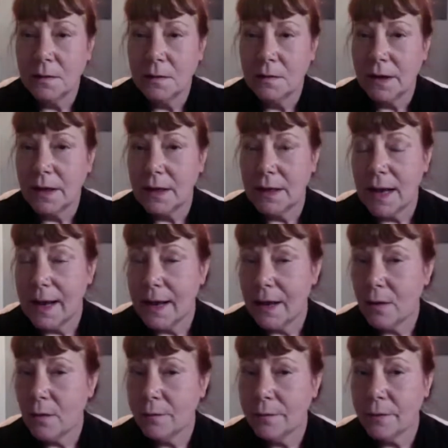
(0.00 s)

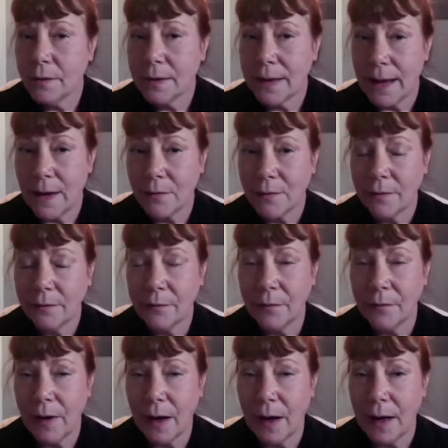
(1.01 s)
Inhale for a count of
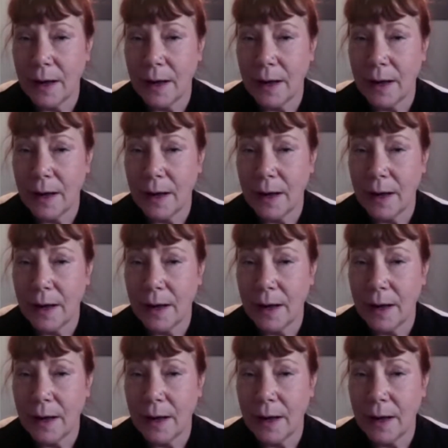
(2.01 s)
5.